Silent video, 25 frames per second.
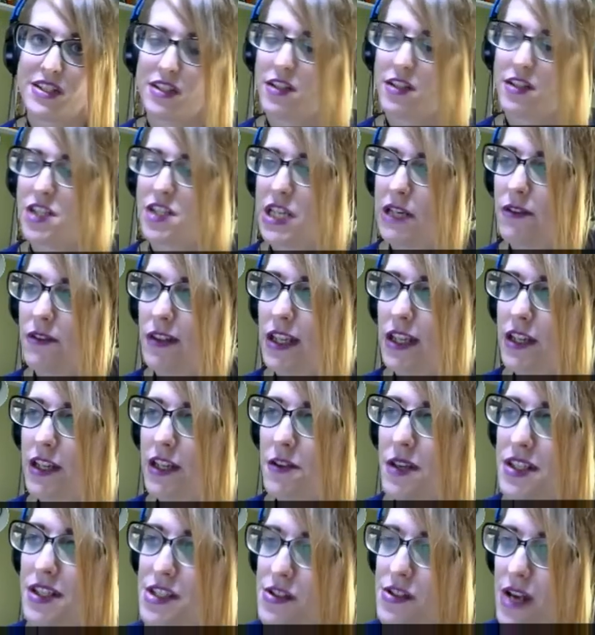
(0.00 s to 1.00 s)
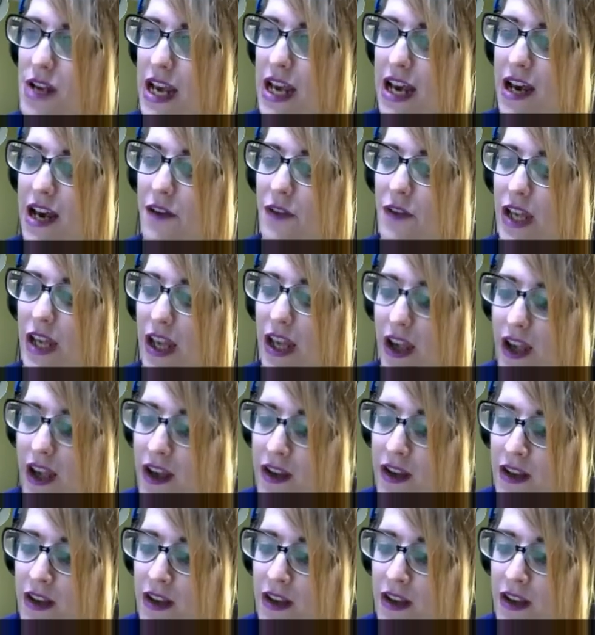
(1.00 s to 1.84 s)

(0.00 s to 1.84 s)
they're generally going to have a